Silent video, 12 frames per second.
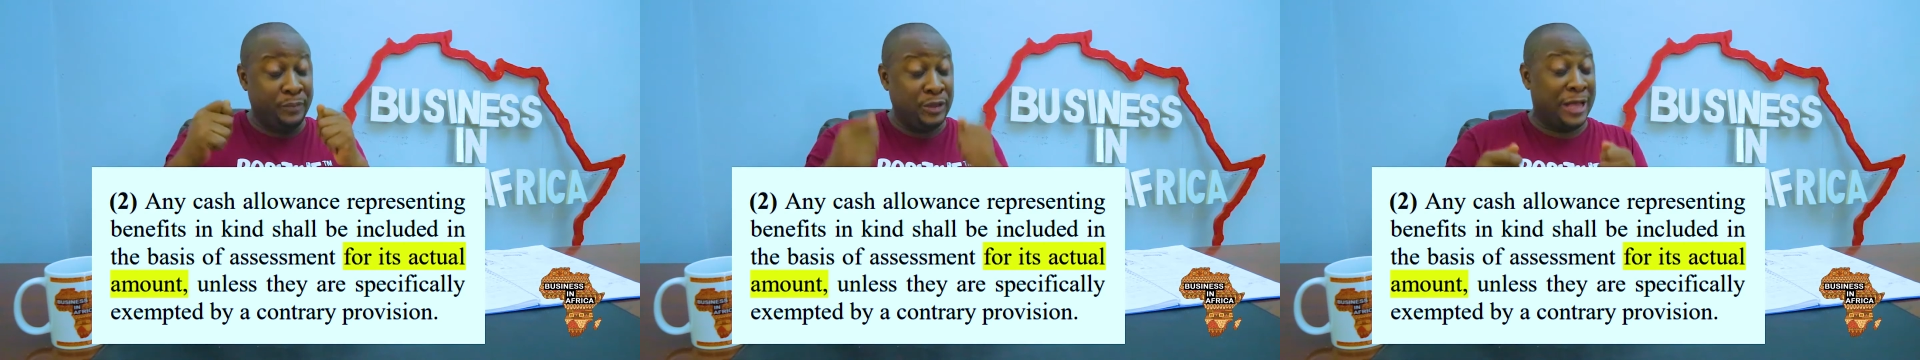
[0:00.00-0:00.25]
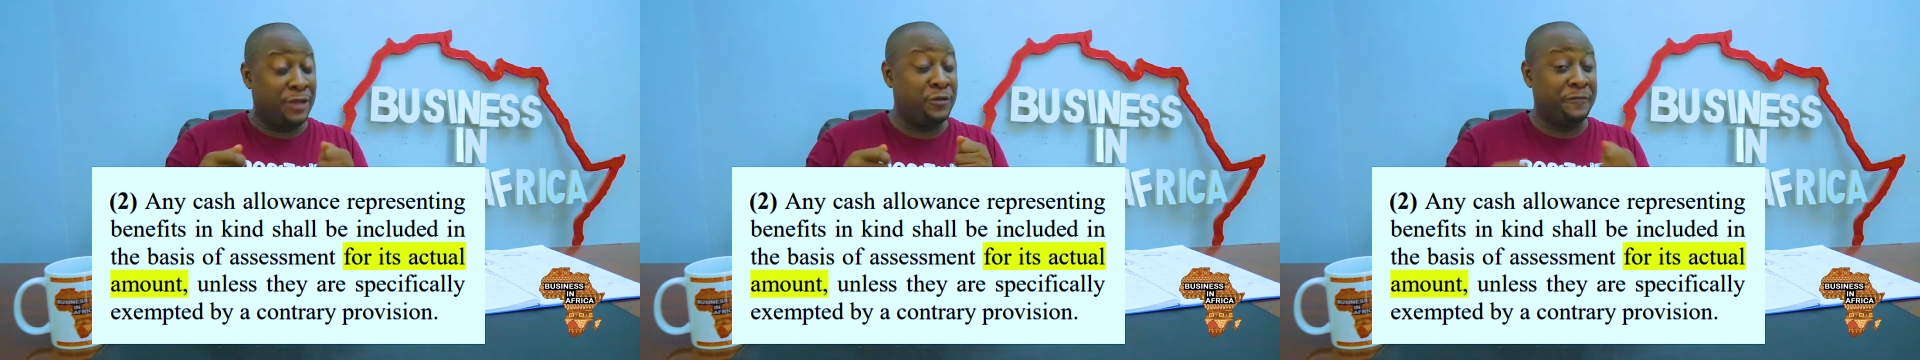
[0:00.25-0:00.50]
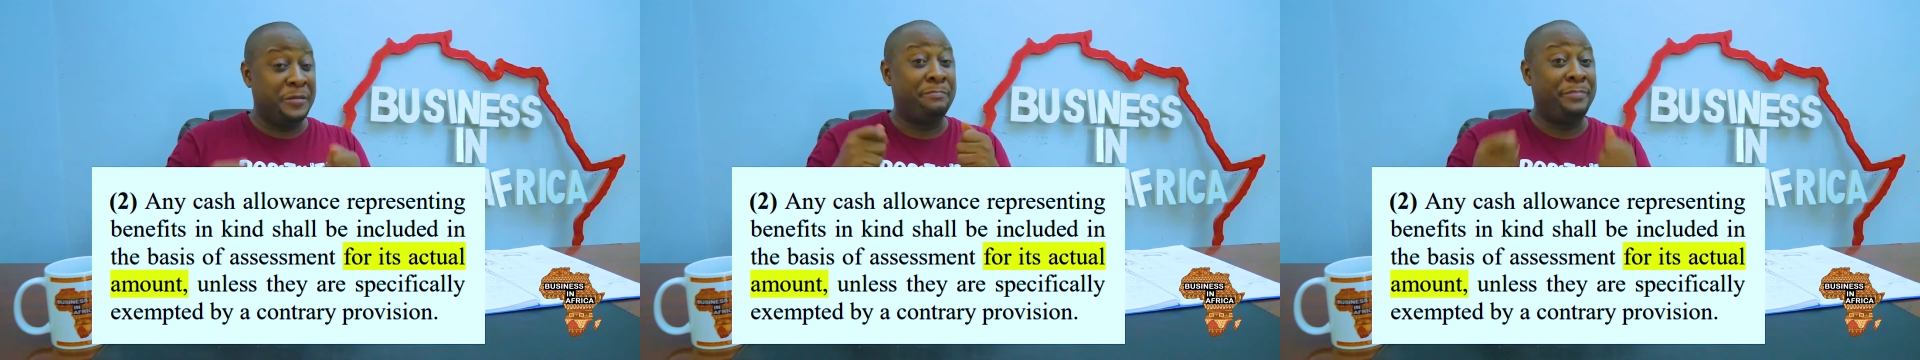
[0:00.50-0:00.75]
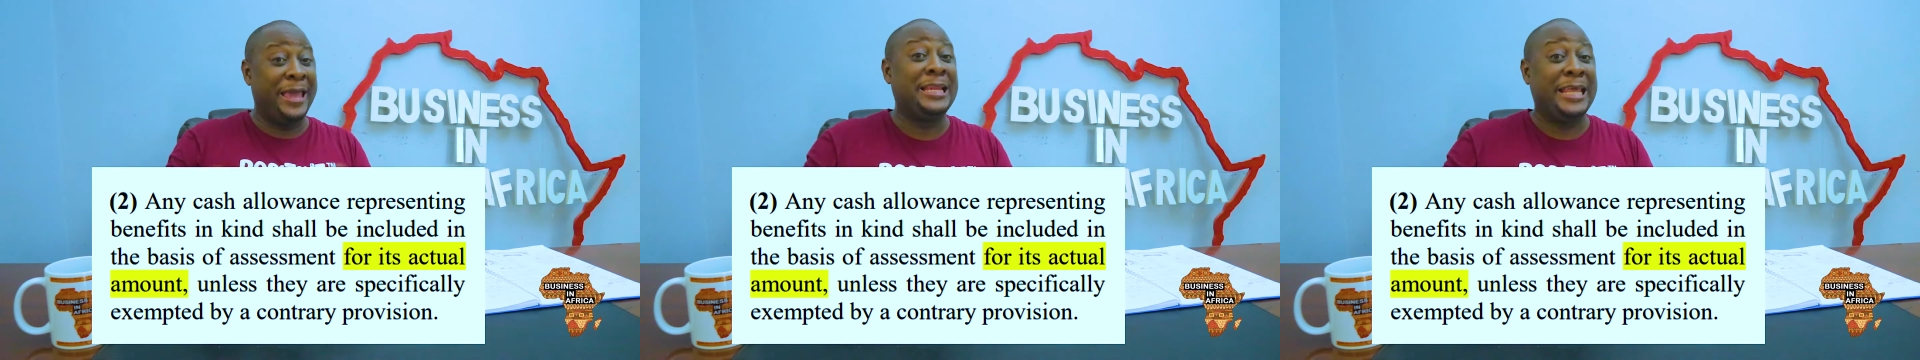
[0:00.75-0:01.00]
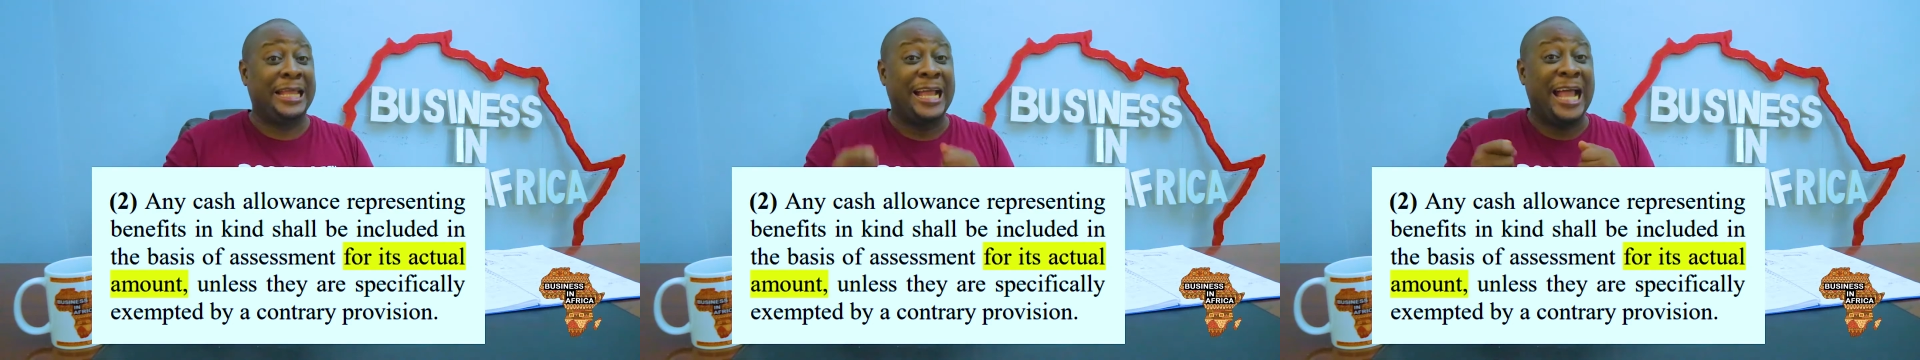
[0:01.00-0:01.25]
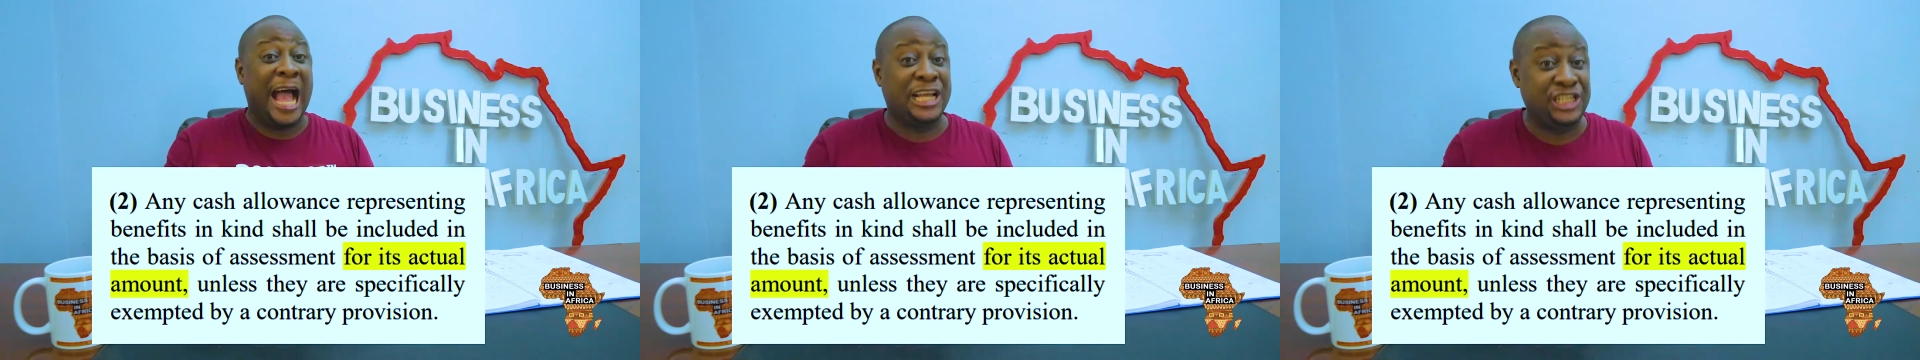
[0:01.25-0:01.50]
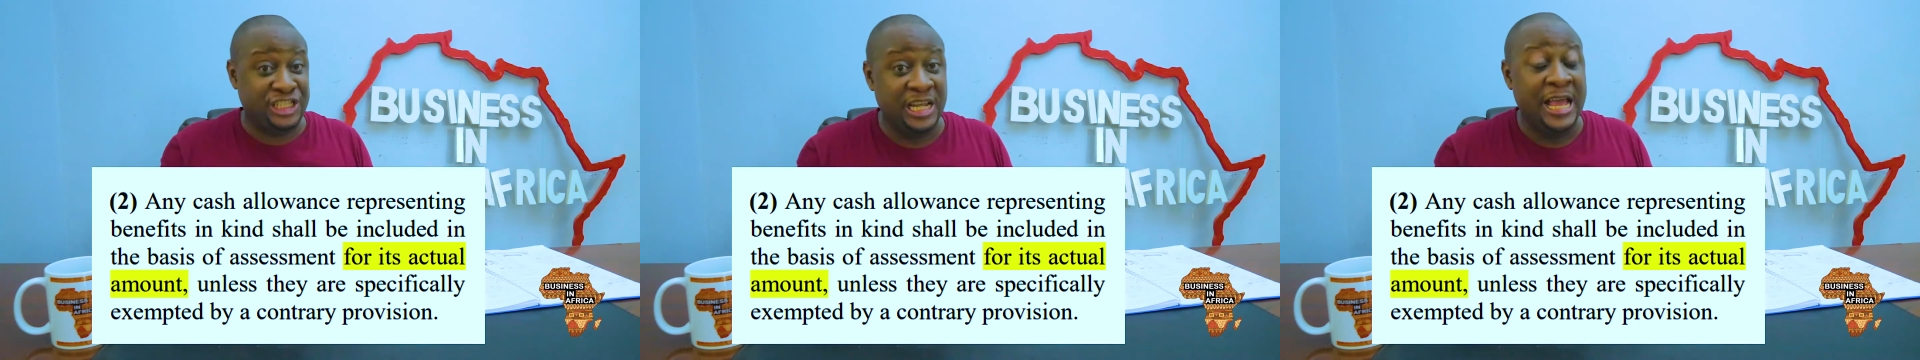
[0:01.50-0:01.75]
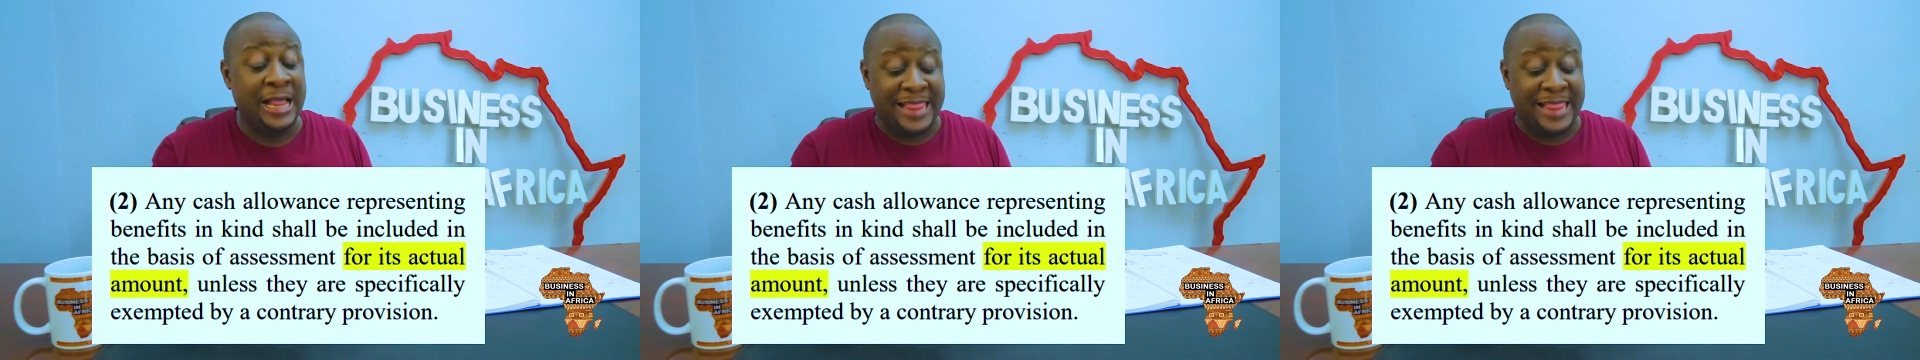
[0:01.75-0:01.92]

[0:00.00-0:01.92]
been paid in cash,